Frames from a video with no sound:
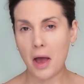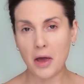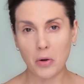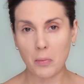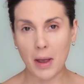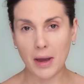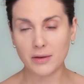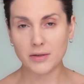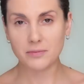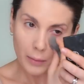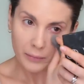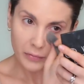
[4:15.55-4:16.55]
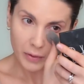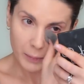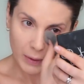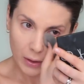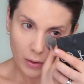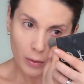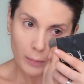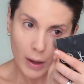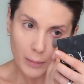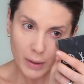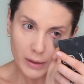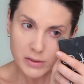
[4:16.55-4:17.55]
I don't mind. I'm filming all
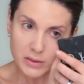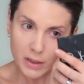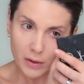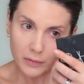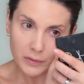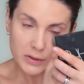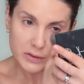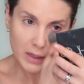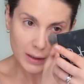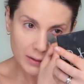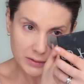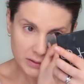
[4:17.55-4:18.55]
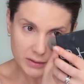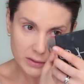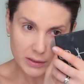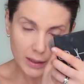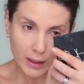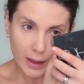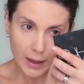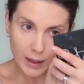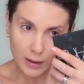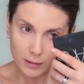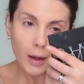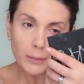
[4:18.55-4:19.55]
by myself because Alex is in
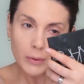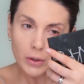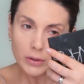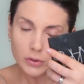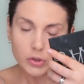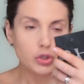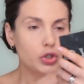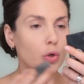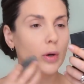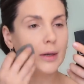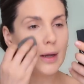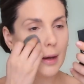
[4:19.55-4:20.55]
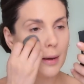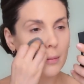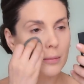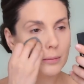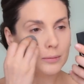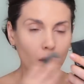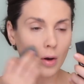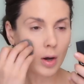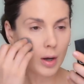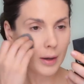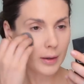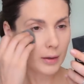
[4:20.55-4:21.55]
LA. I'm going to join him
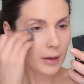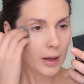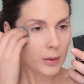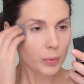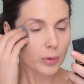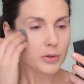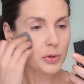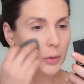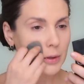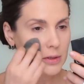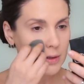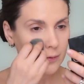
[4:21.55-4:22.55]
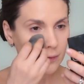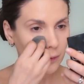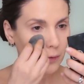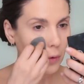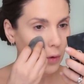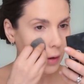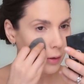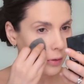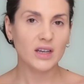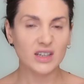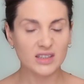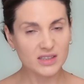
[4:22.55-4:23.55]
on April
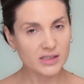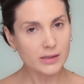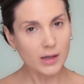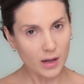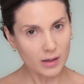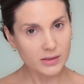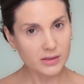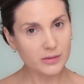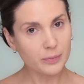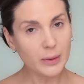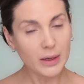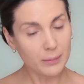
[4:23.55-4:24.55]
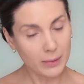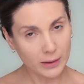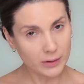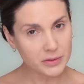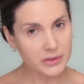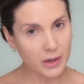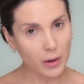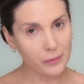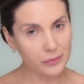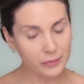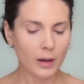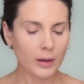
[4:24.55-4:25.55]
24th. It sucks being by
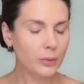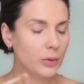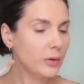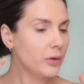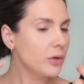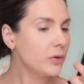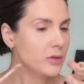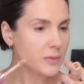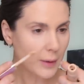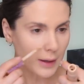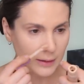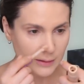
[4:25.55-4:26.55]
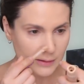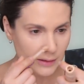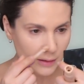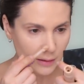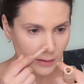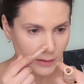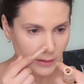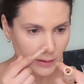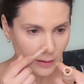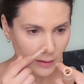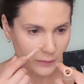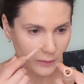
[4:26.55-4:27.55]
yourself. I will use my concealer to
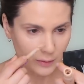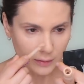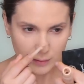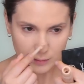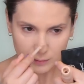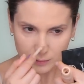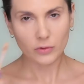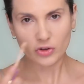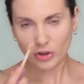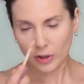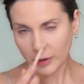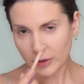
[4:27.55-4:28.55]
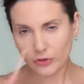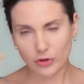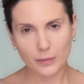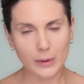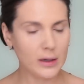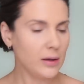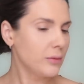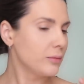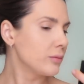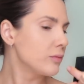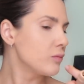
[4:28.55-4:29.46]
cover John and Jimmy